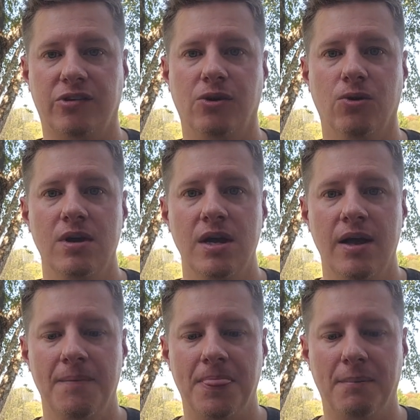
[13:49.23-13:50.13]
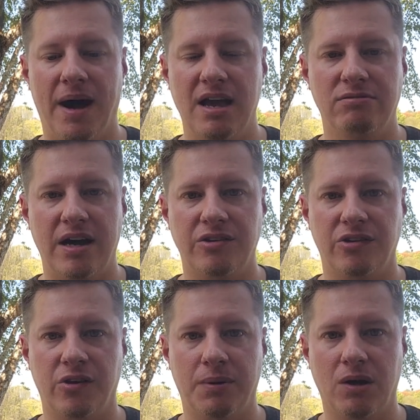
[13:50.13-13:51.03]
So, my advice
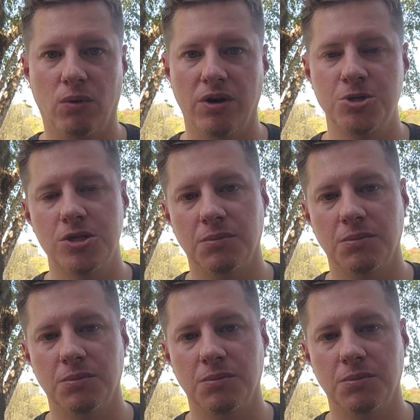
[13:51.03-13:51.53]
is to pick one or two